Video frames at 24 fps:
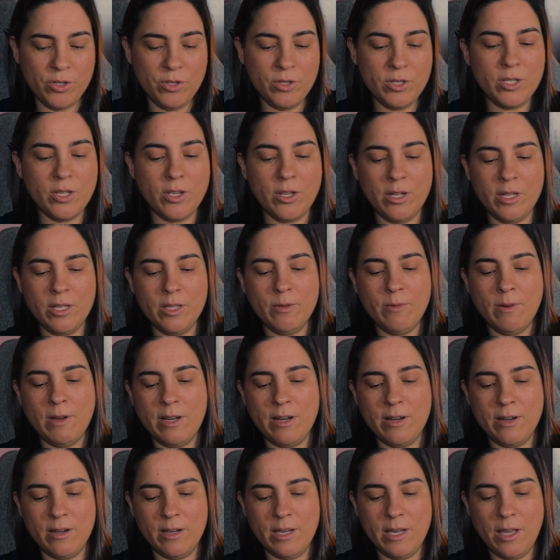Certainly
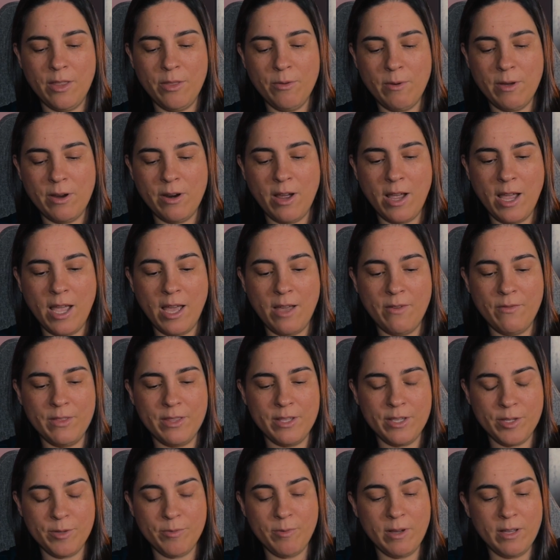the other one I have in
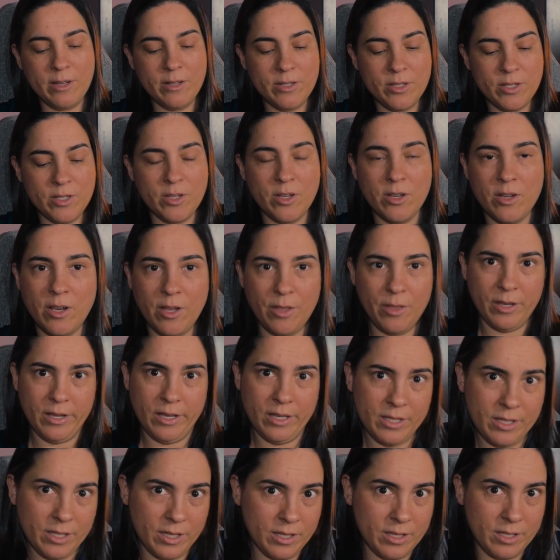this one. So I think
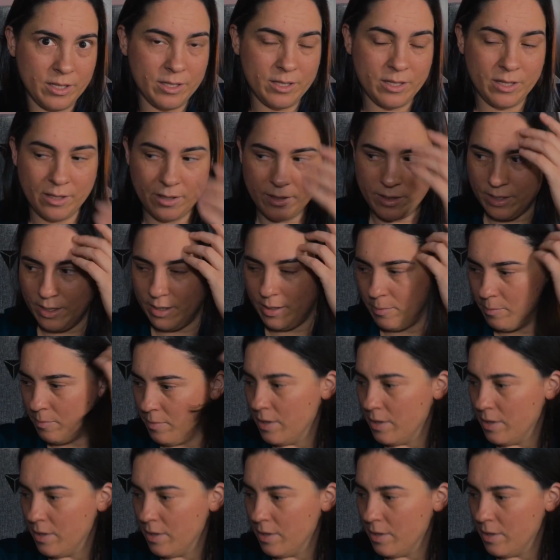it's a consistent theme.